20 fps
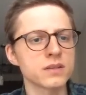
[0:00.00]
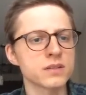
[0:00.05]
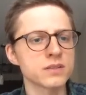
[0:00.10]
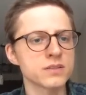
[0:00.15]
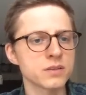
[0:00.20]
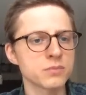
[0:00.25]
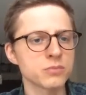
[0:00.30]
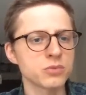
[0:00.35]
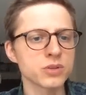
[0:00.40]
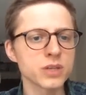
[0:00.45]

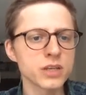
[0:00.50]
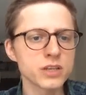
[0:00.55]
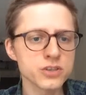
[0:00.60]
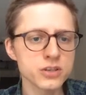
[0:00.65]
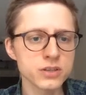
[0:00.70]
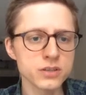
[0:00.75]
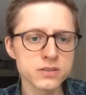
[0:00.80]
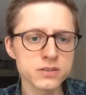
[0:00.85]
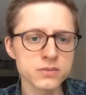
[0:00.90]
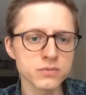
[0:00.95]
the
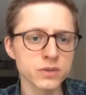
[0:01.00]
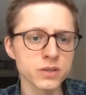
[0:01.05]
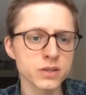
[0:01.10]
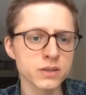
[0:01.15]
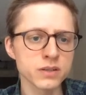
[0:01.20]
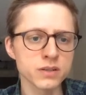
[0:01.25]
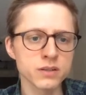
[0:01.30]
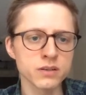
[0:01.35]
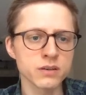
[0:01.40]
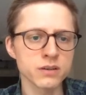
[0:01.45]
mutations we
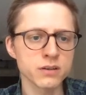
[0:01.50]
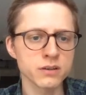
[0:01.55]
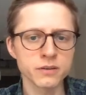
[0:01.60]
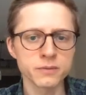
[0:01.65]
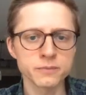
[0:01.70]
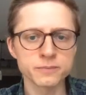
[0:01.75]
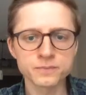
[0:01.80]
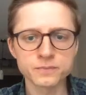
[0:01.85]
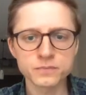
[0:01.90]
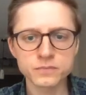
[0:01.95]
return
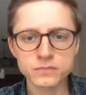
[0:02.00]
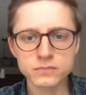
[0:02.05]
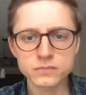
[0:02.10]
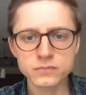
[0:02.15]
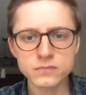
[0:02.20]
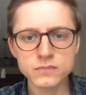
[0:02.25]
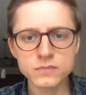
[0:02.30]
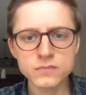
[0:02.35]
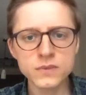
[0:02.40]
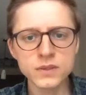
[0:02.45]

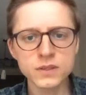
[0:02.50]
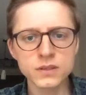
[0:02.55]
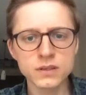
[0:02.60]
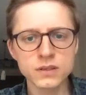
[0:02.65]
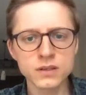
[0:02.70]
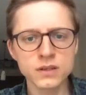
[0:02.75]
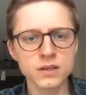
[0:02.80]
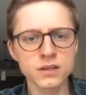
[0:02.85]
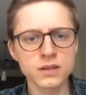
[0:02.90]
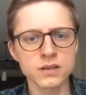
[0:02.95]

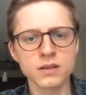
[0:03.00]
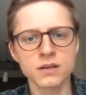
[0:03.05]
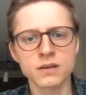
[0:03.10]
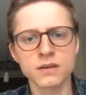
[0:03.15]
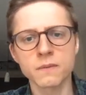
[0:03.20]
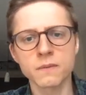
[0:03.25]
a